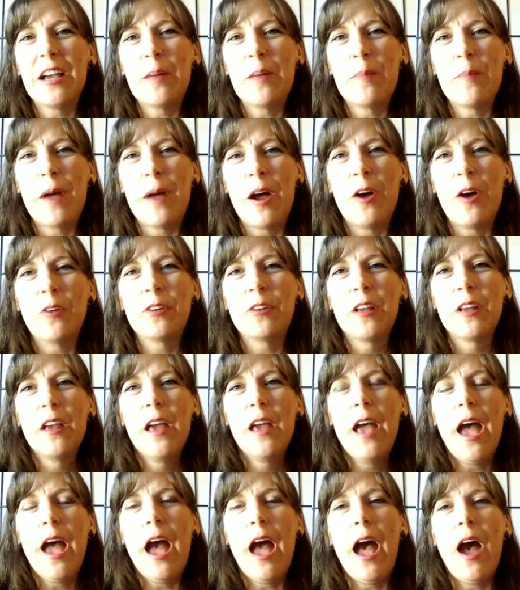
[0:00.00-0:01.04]
about
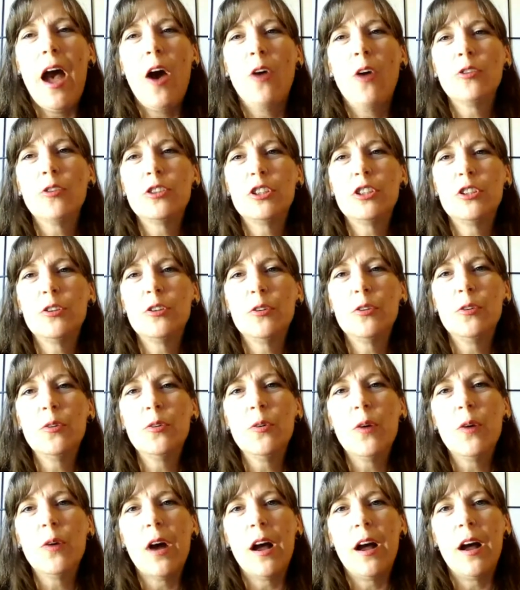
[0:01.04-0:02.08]
how
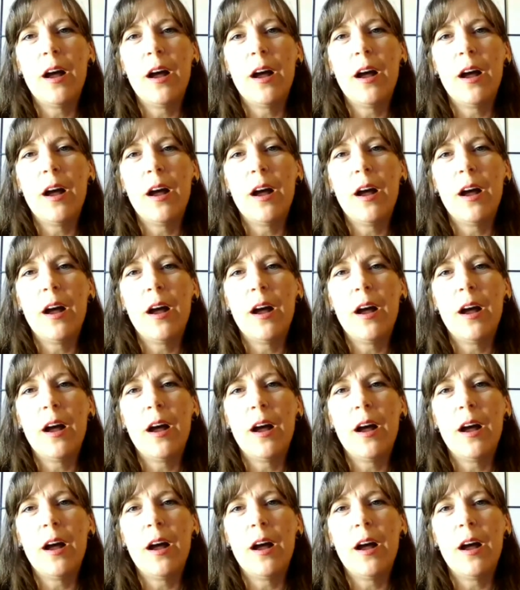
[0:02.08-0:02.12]
to